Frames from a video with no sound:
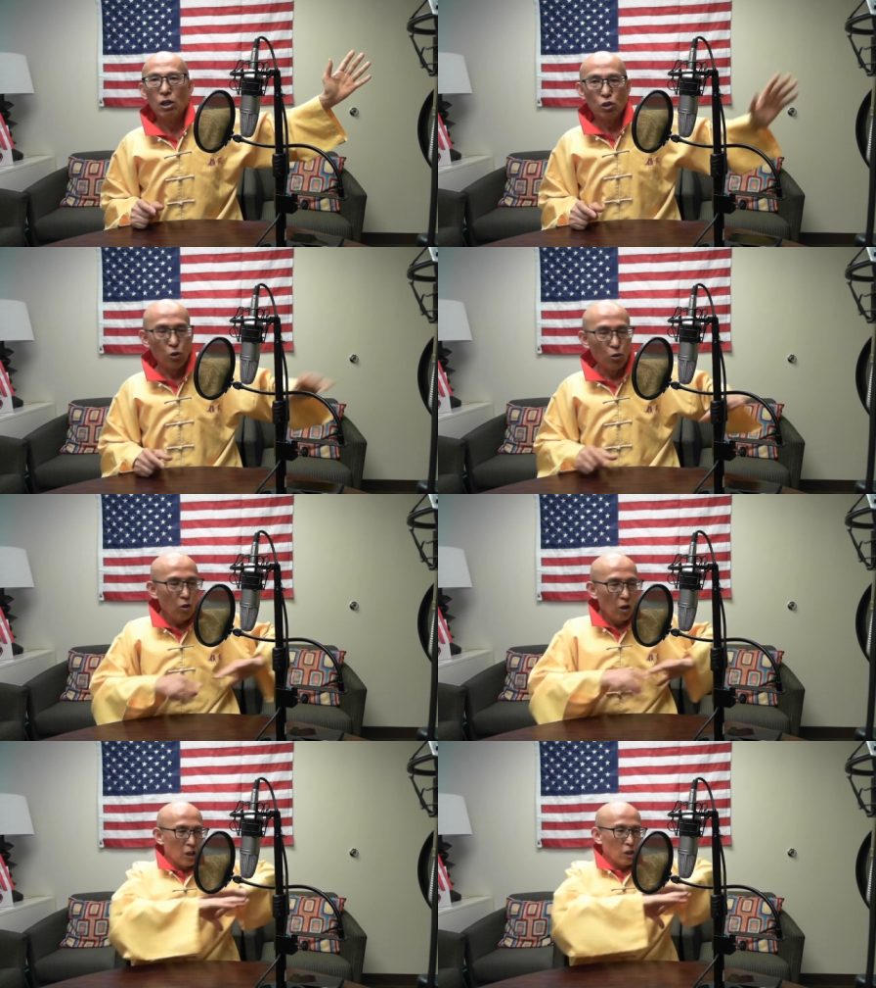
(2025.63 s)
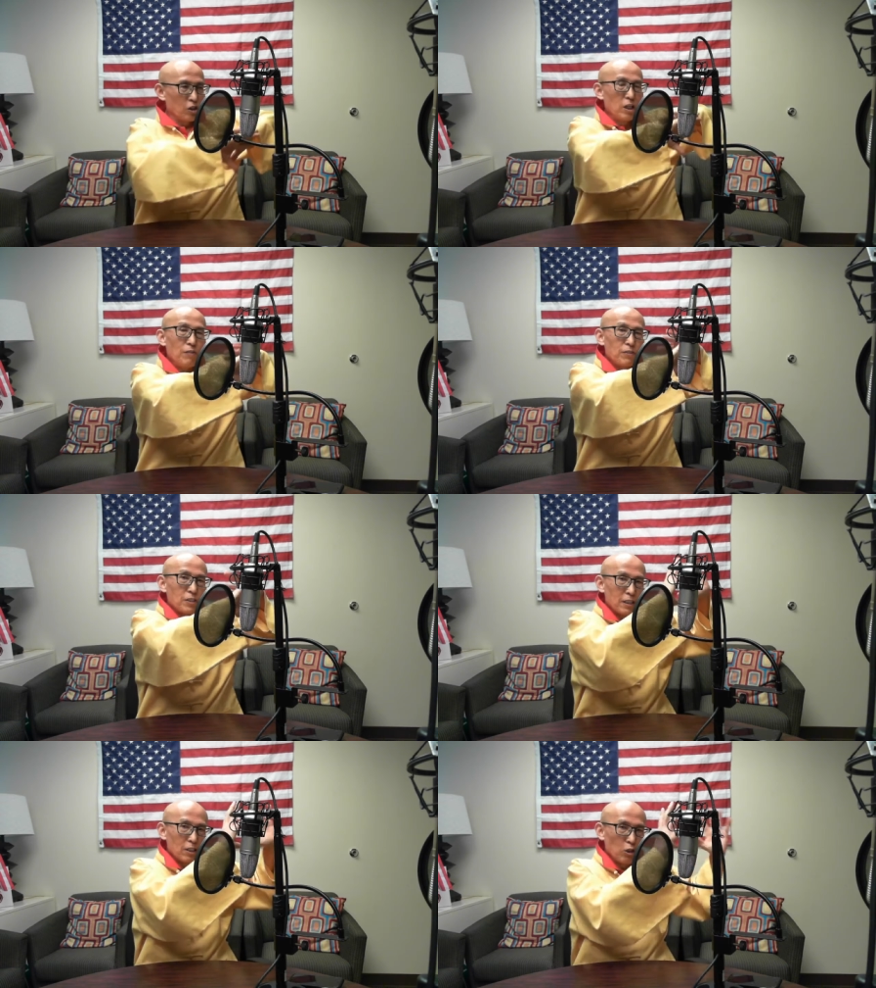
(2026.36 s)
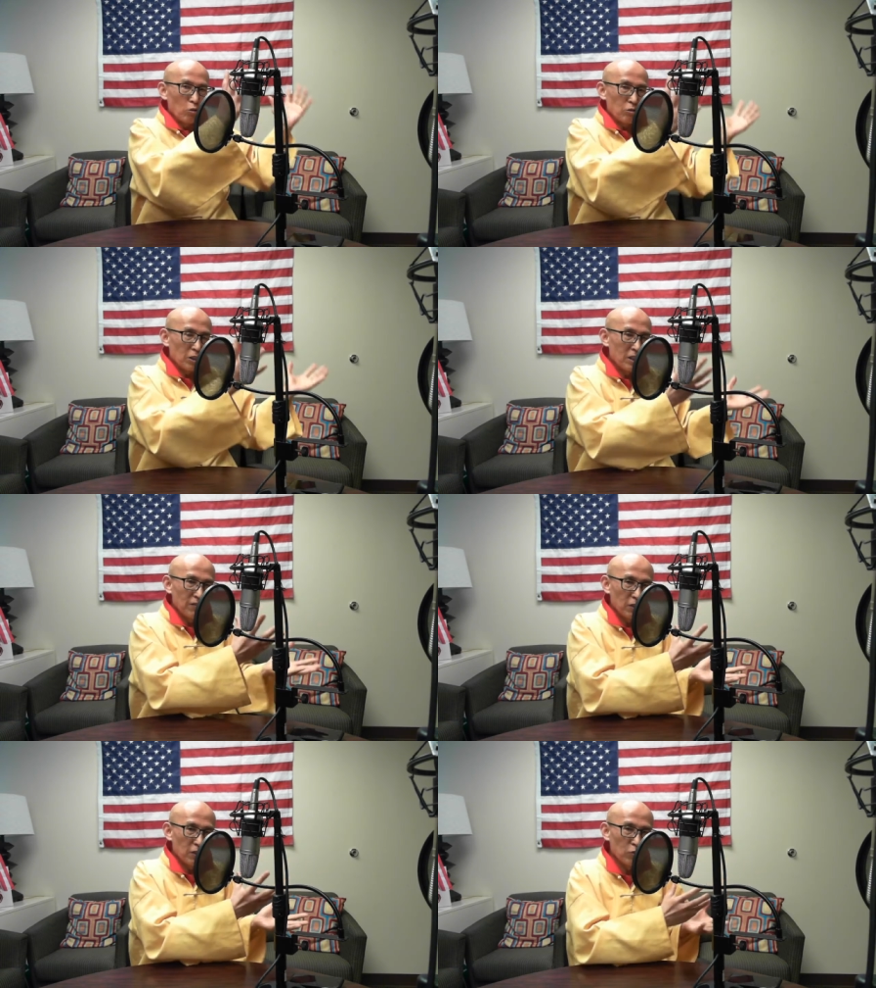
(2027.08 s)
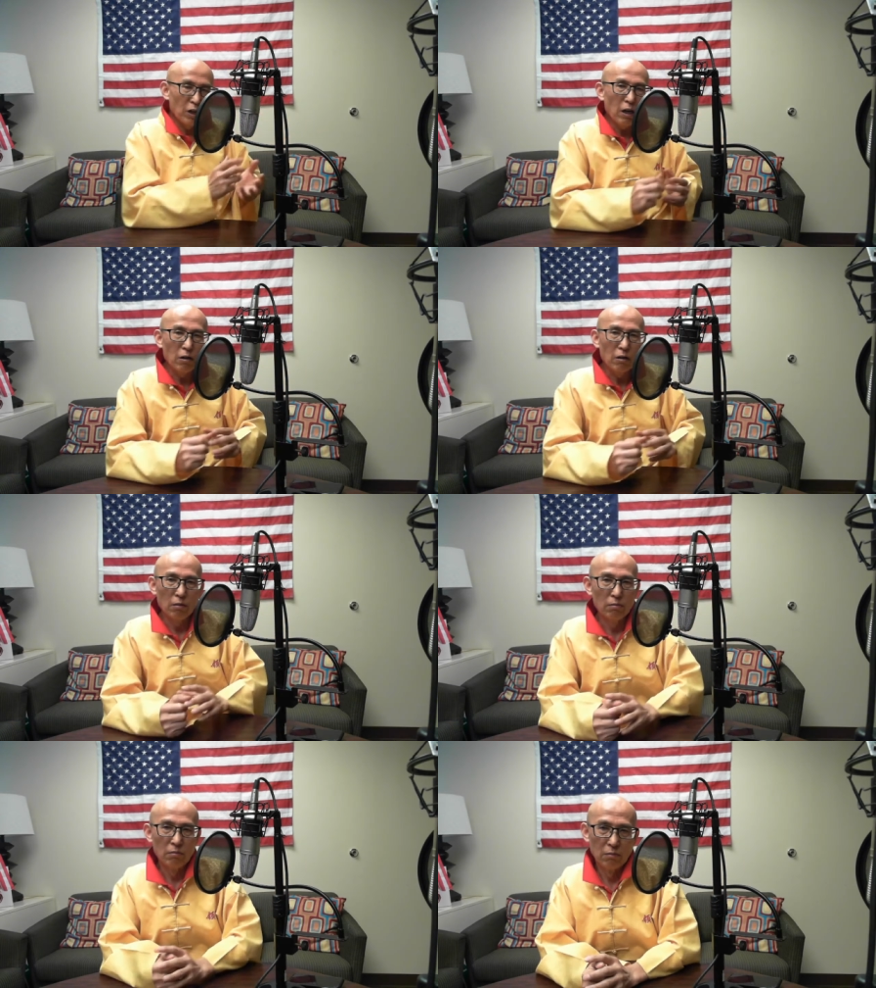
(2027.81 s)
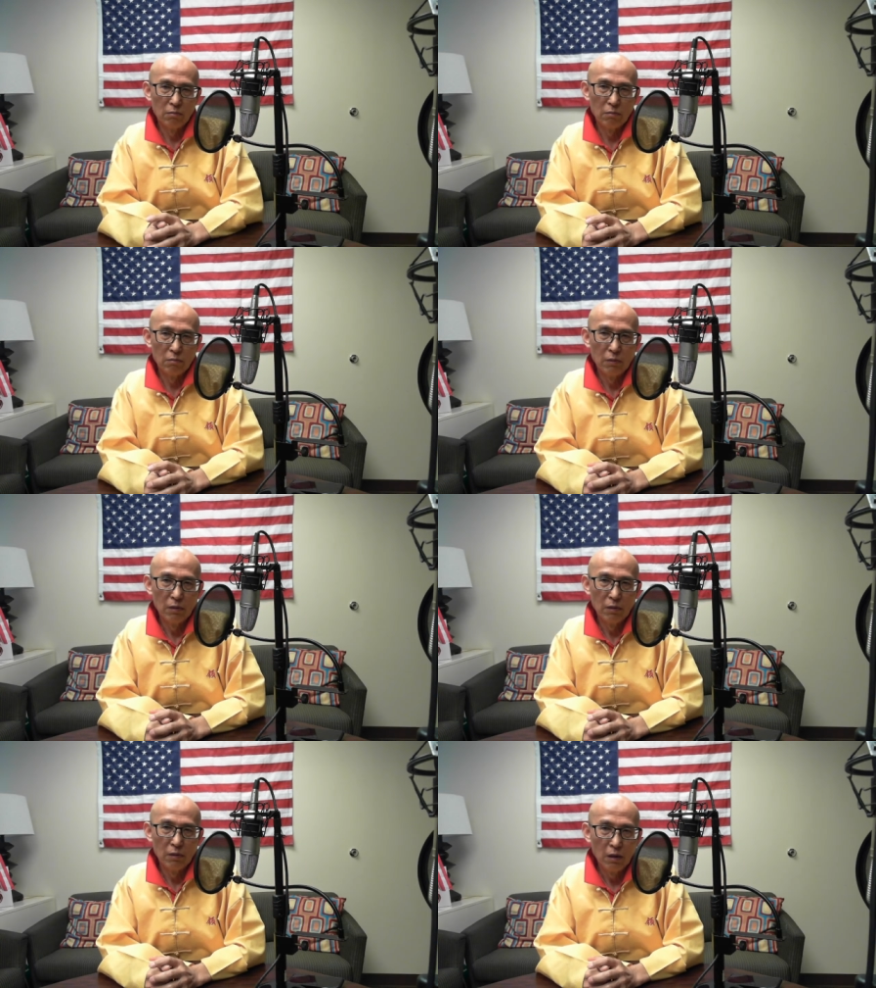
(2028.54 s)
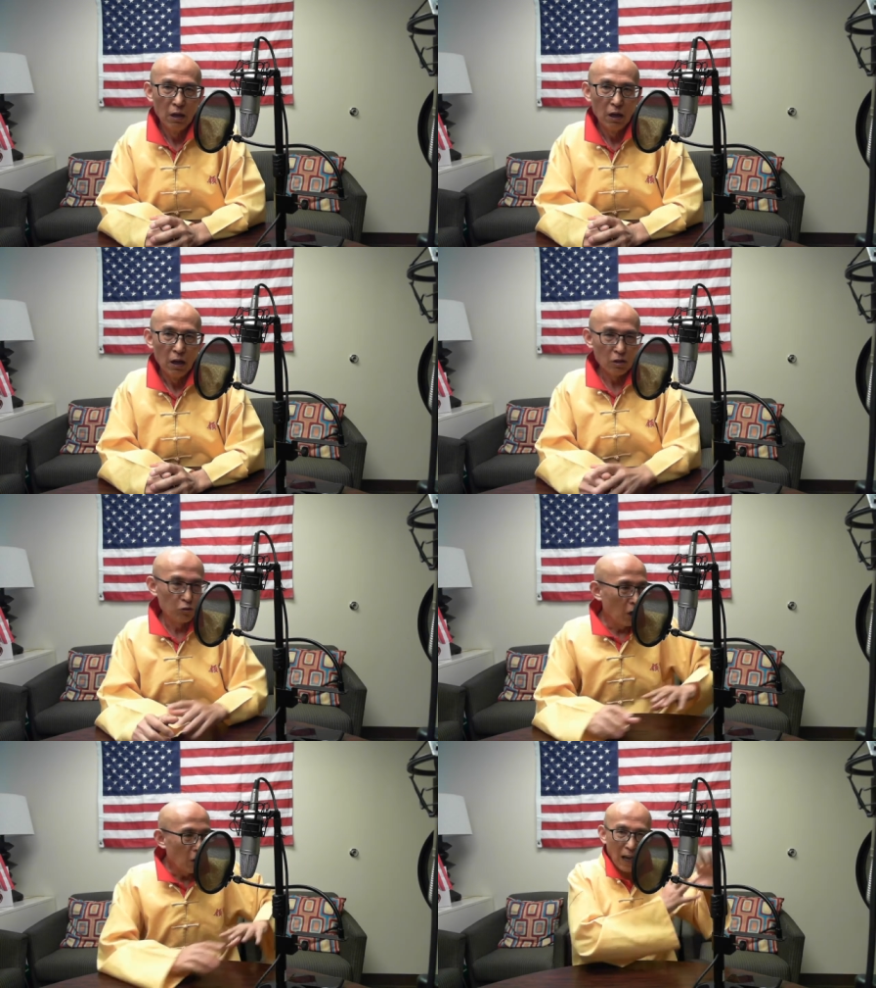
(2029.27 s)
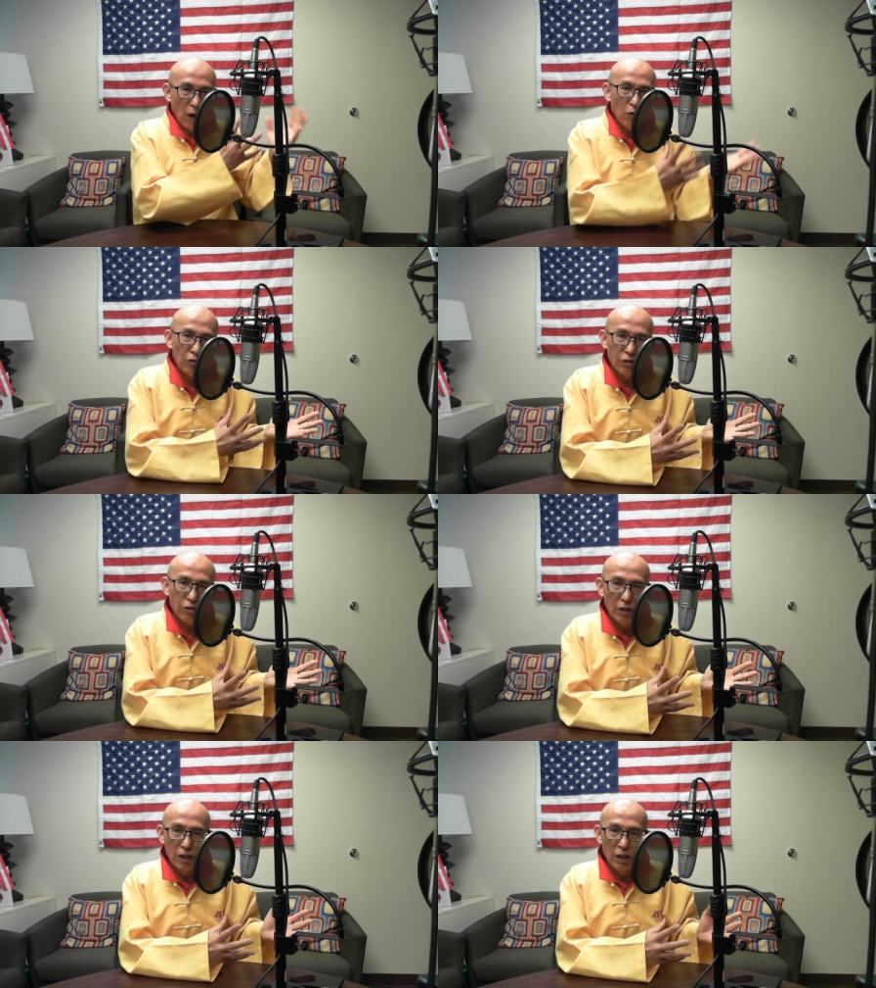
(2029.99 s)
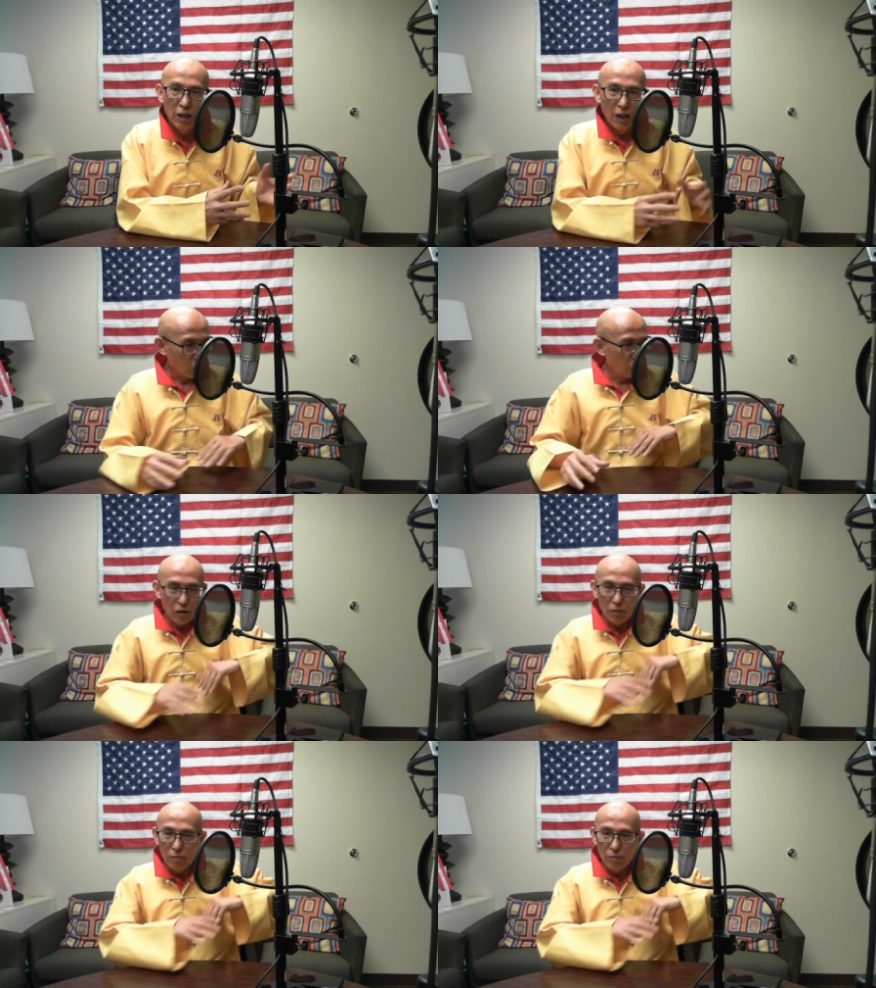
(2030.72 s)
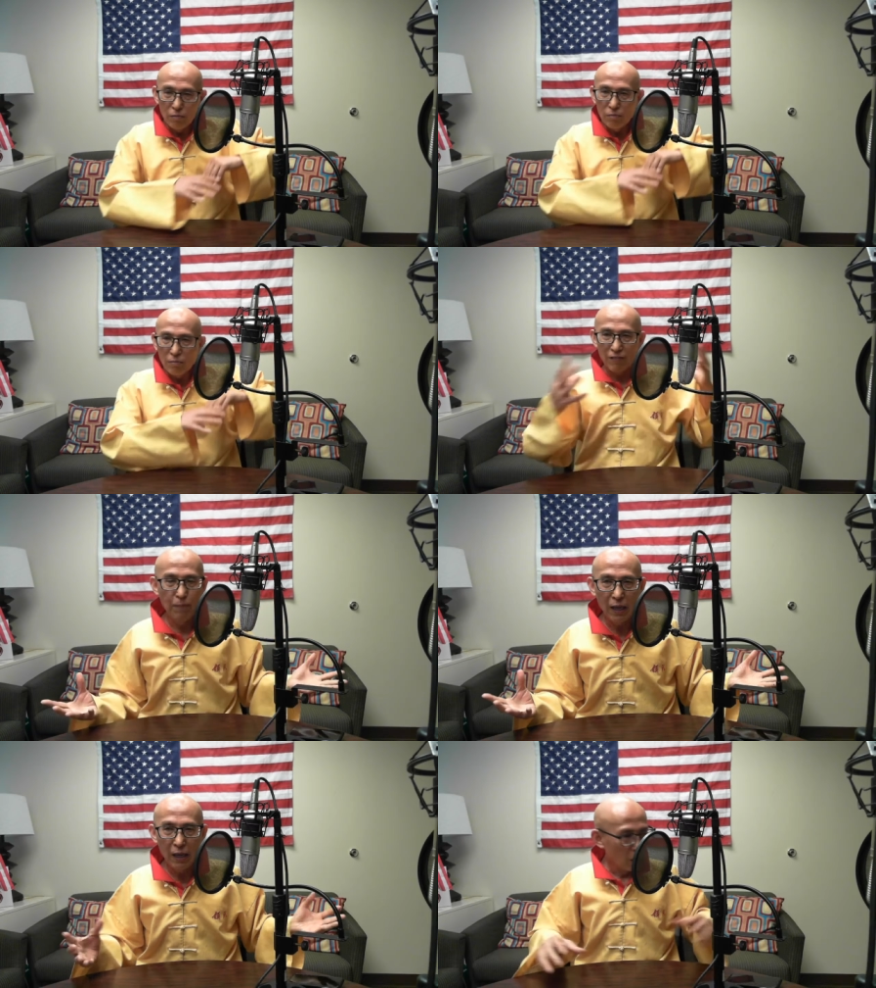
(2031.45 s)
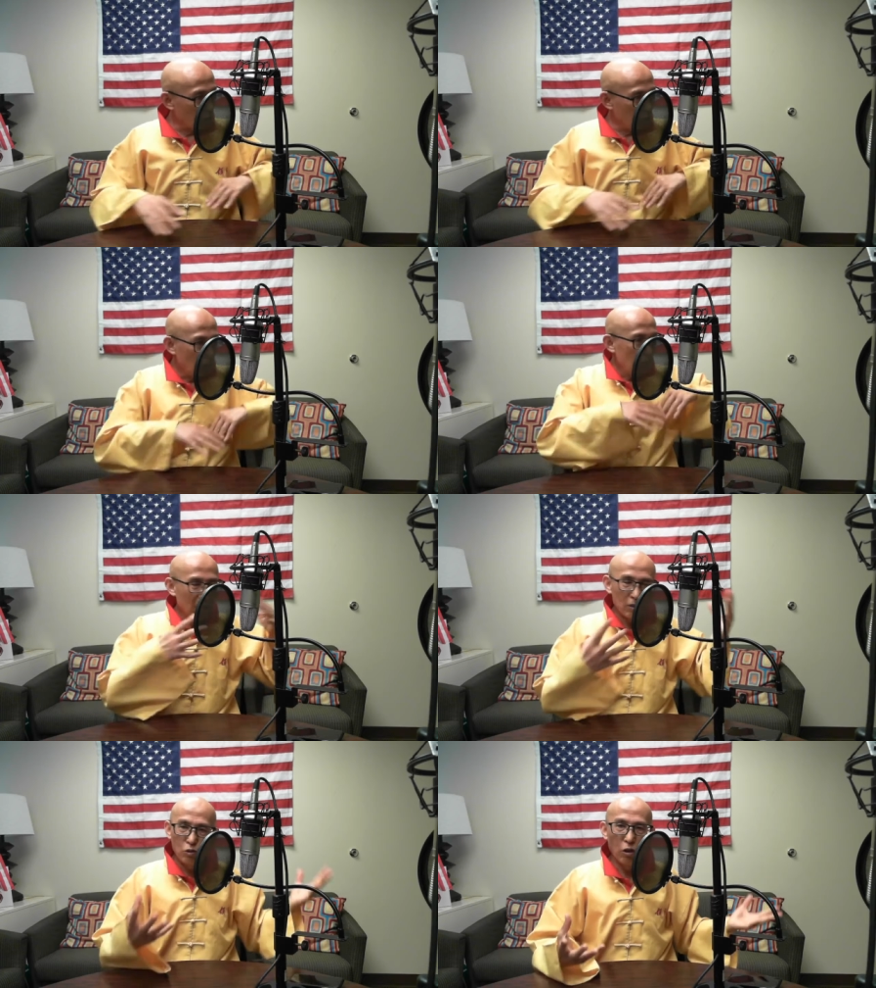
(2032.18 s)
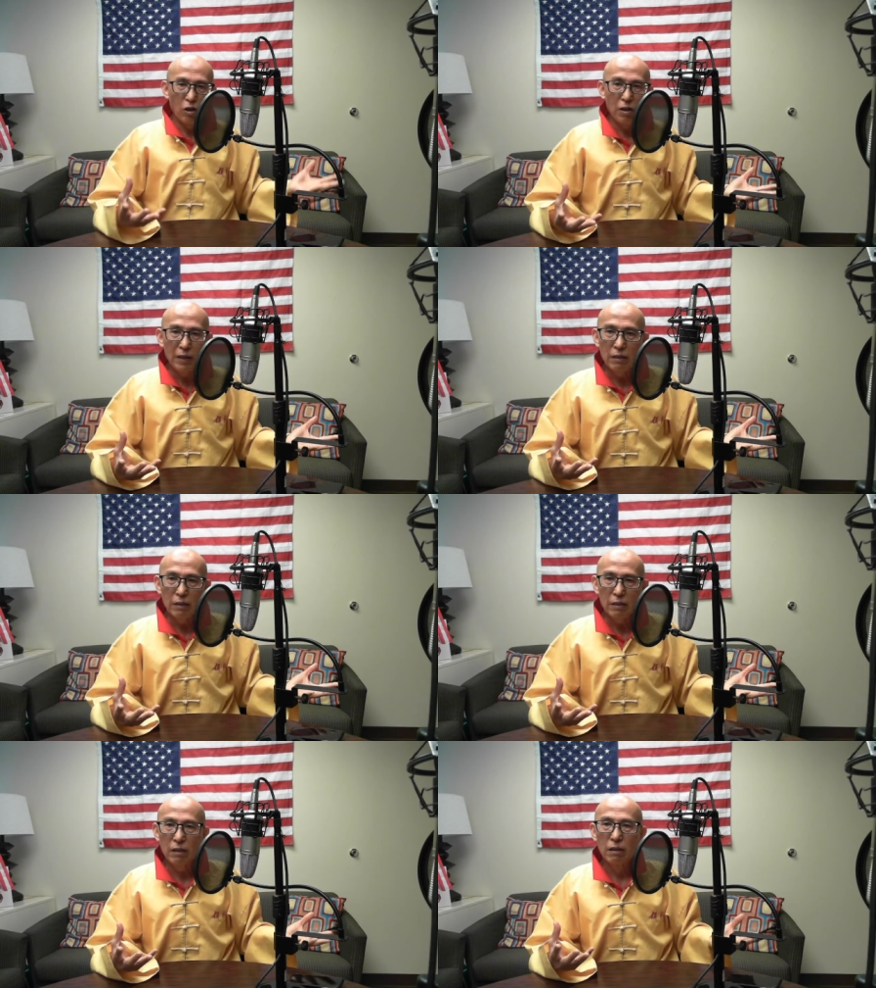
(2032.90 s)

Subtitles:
So she lives in a totally different realm. A realm of health, a realm of happy, a realm of enjoyment.